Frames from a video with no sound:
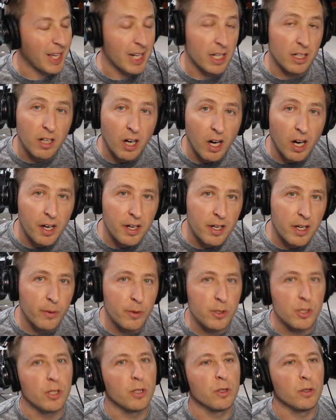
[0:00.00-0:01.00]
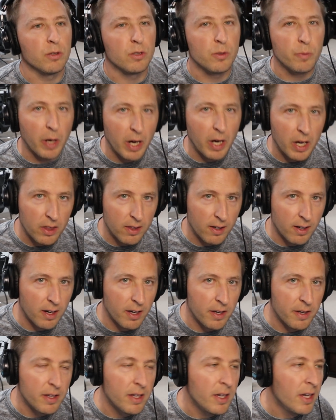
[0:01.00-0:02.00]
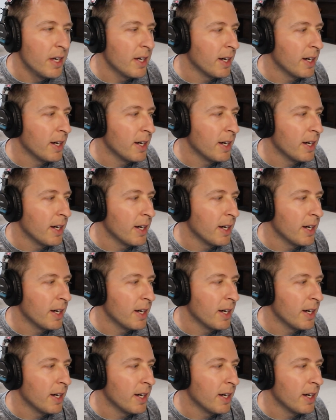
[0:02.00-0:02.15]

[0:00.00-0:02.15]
Anaconda, which includes Python.